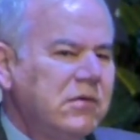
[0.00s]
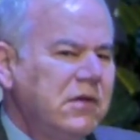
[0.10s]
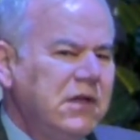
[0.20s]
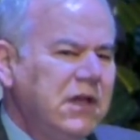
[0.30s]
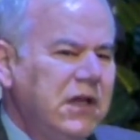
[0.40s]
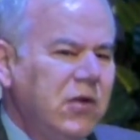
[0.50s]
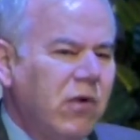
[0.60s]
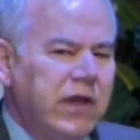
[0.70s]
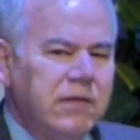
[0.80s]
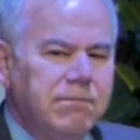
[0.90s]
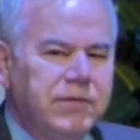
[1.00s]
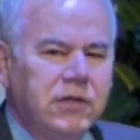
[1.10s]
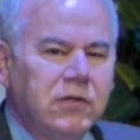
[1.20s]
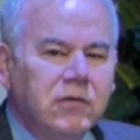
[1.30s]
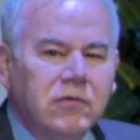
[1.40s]
in any way
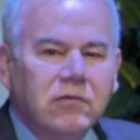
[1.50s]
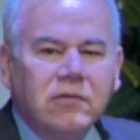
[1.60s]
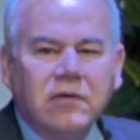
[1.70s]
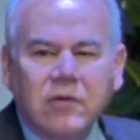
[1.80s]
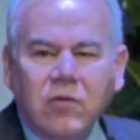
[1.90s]
impugn